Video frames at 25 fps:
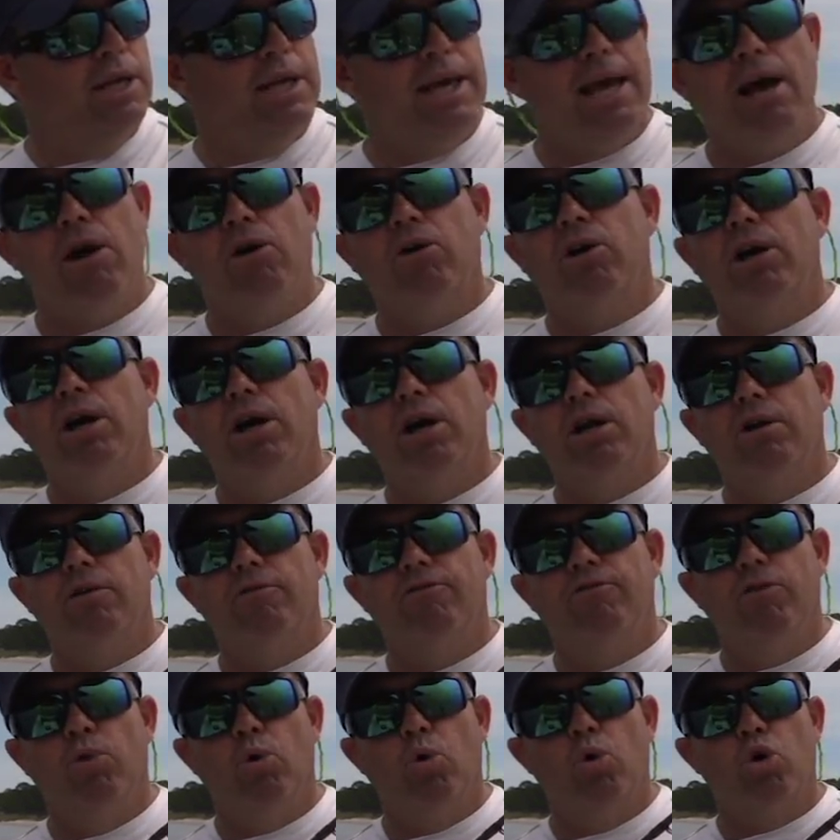Calcutta
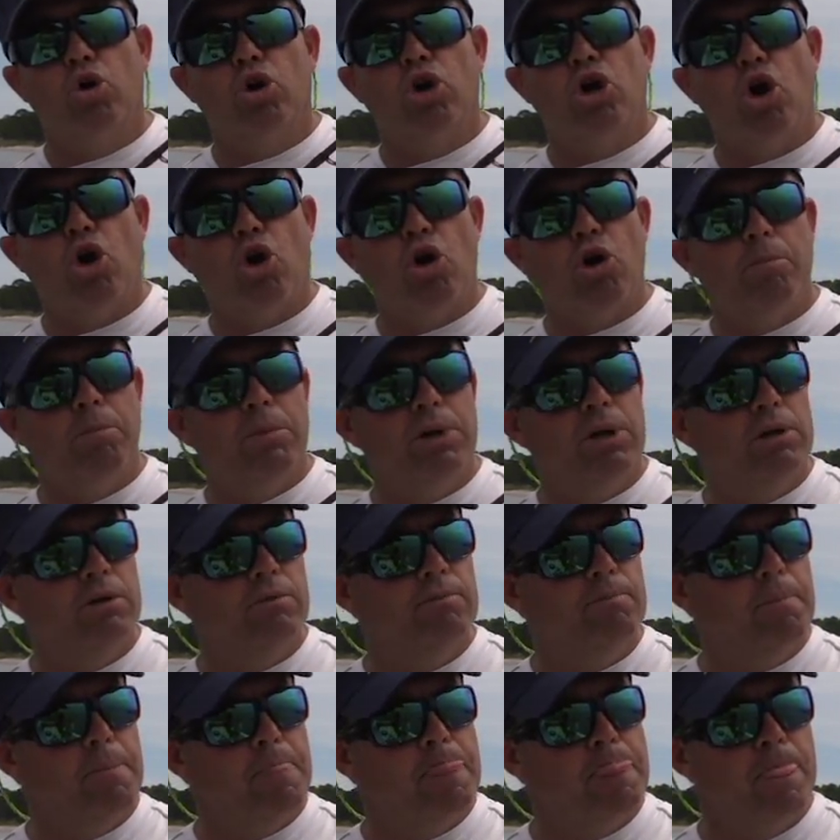fluorocarbon.
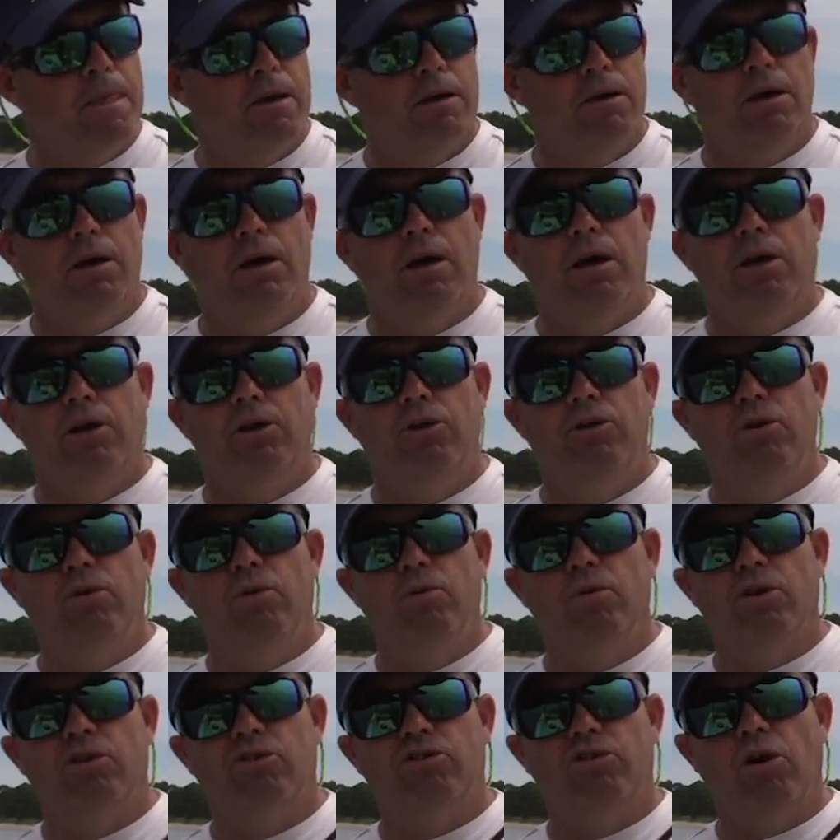I
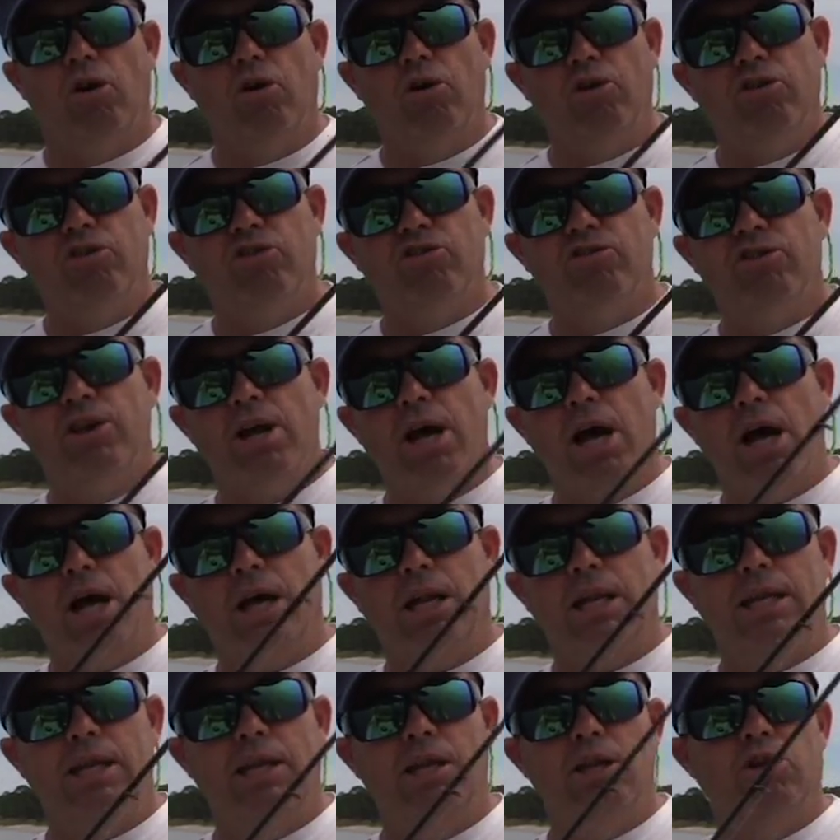do a surgeon's
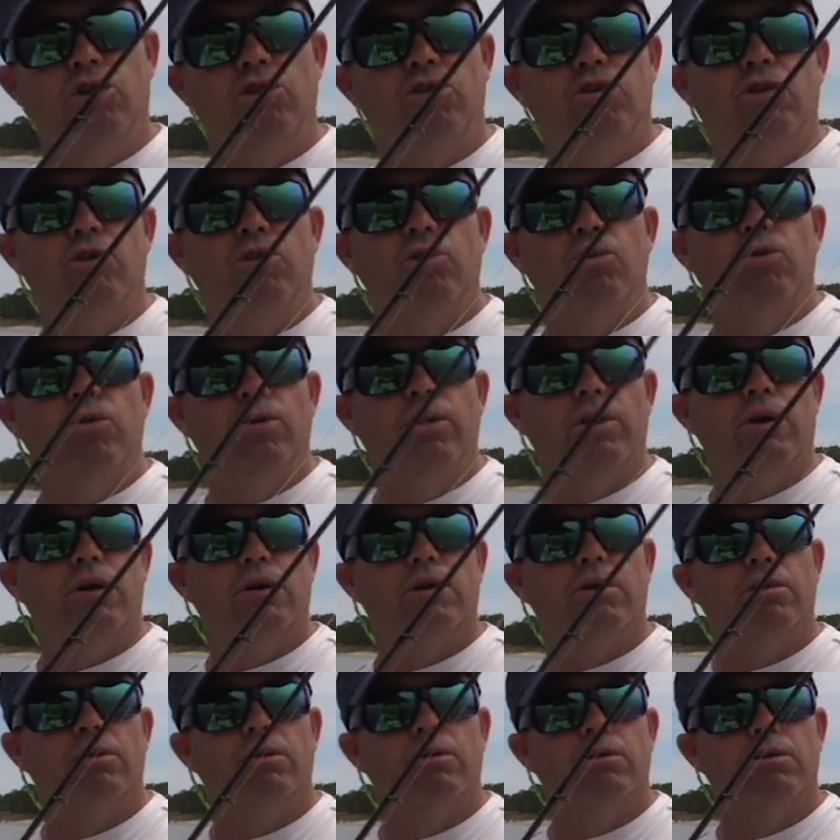knot into the
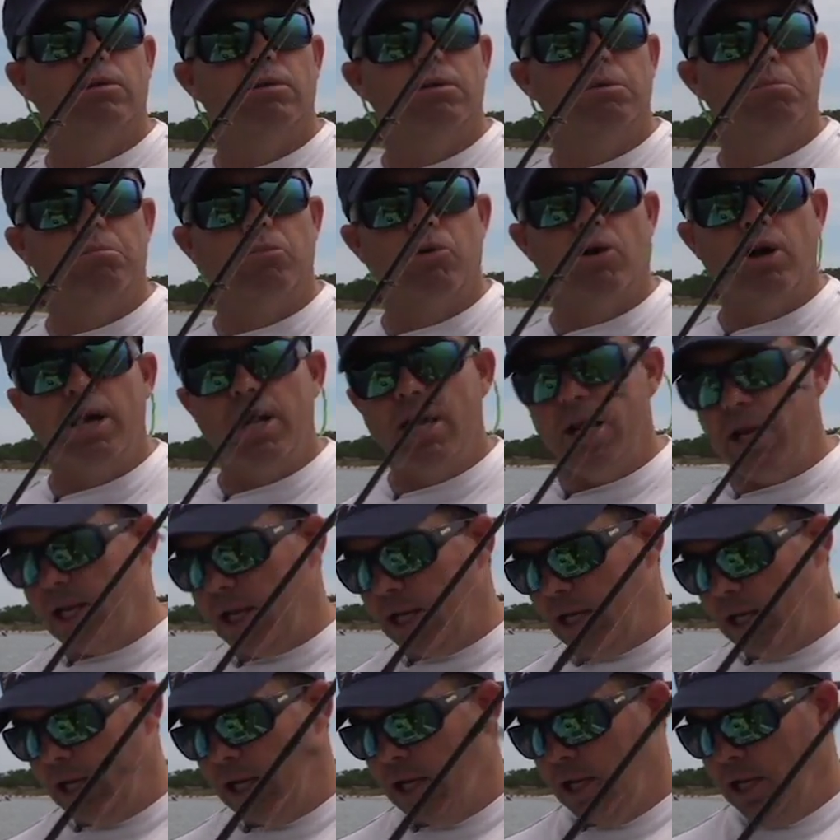
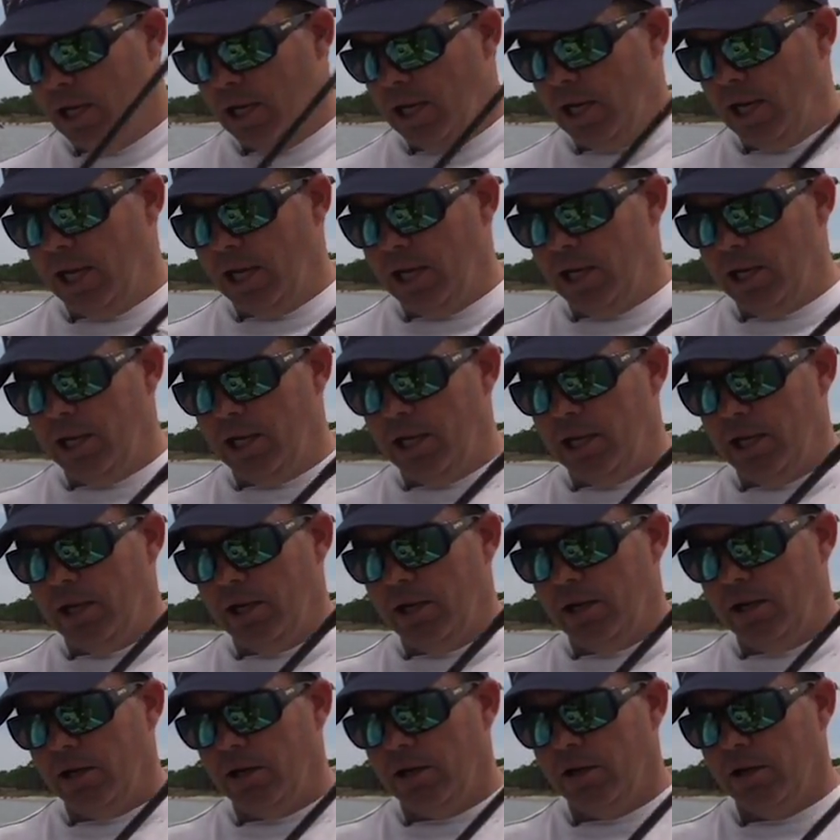braid and
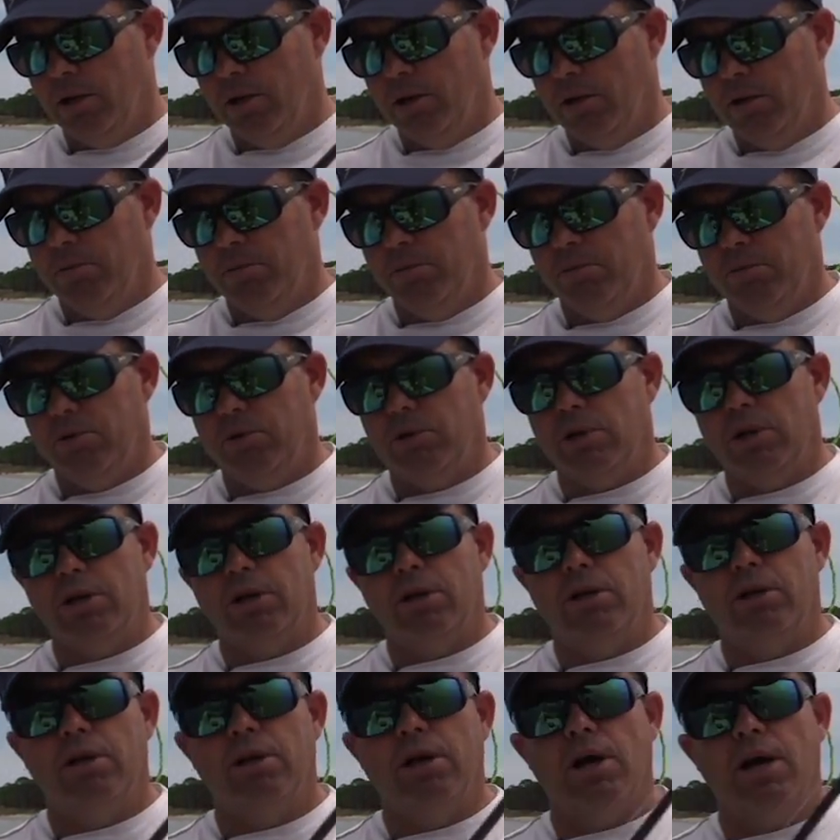then
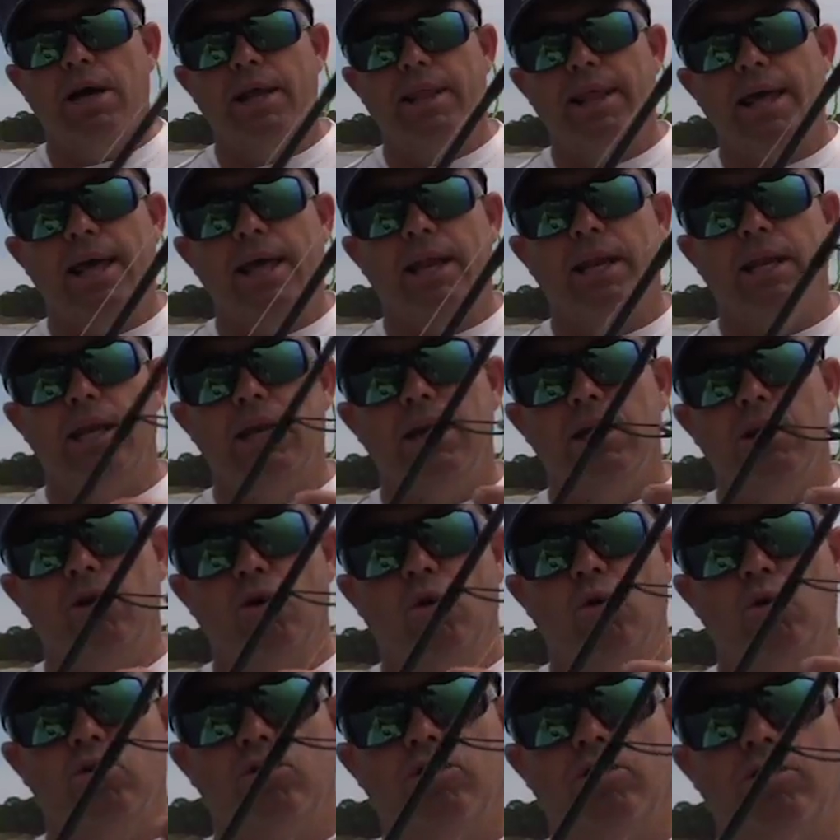tie that in
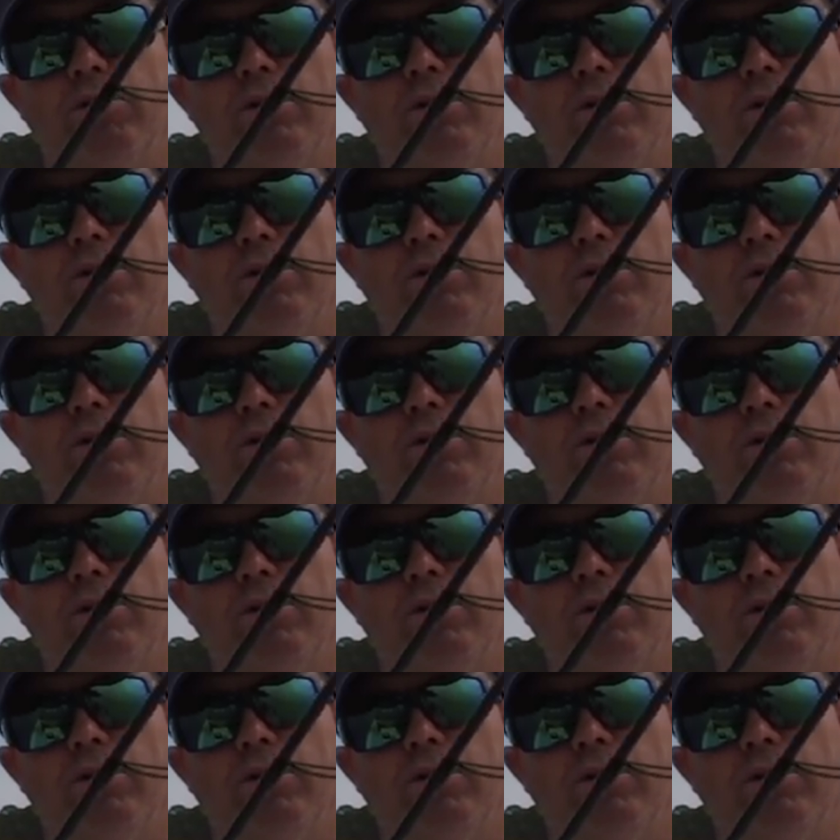onto